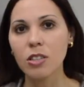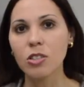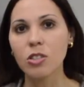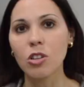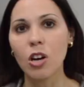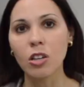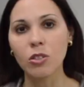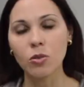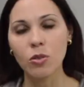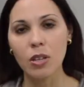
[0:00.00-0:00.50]

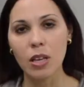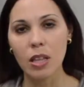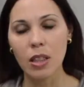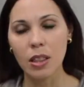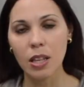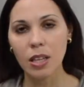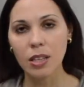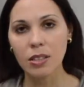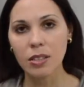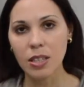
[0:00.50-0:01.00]
dogs with a
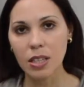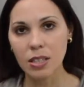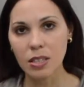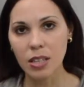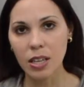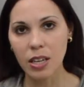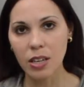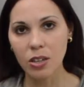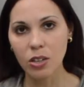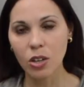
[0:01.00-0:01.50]
thick,
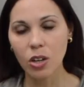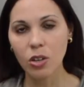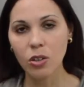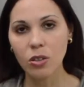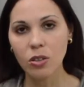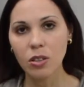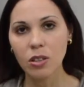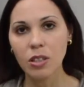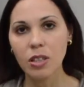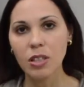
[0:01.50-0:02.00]
dense hair
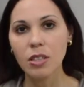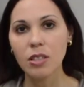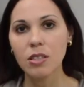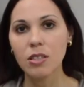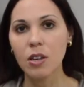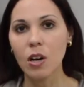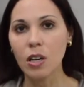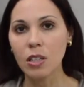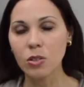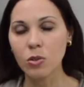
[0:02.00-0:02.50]
coat,
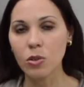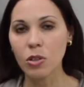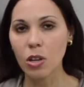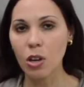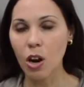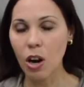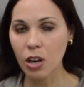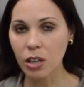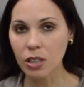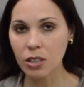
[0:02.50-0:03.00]
dogs with a
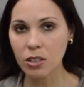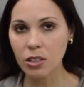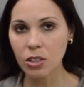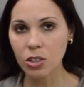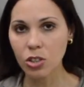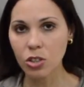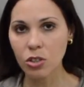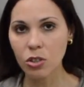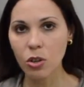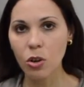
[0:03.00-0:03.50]
heart
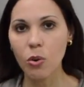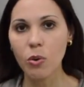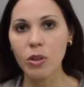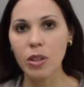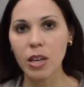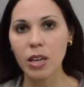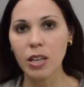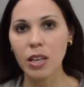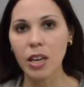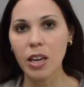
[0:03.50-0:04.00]
condition or with
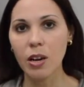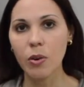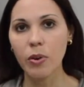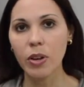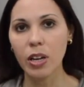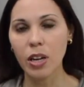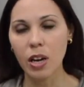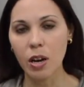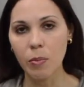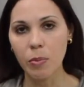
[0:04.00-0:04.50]
any
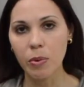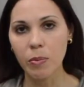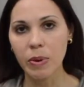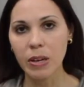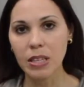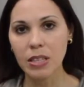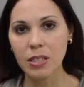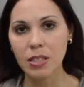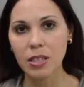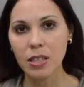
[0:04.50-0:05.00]
airway
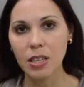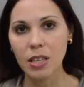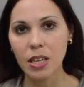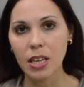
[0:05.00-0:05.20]
compromise,